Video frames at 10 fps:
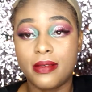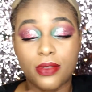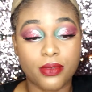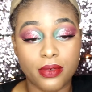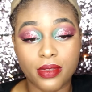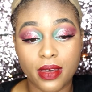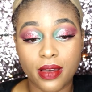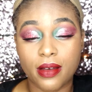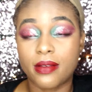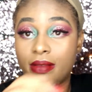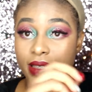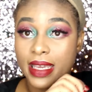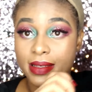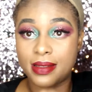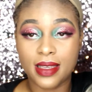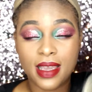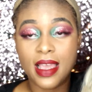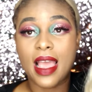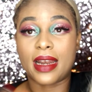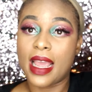through the lace
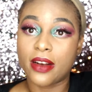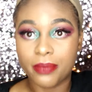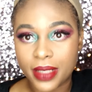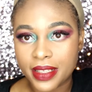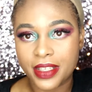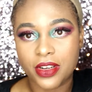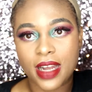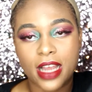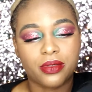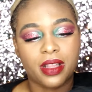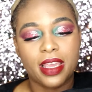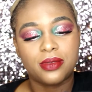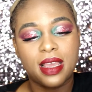and kind of blend in your natural hair.